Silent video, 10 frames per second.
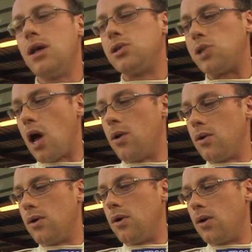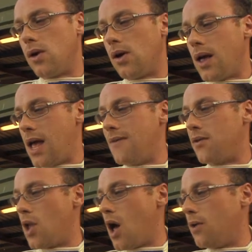So
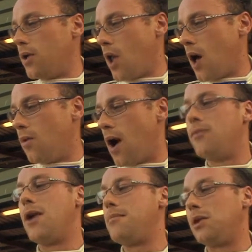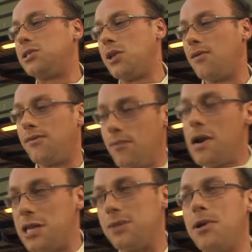even though you know I rate myself
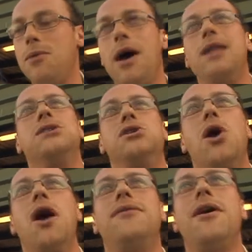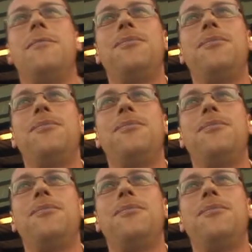reasonably well as a driver.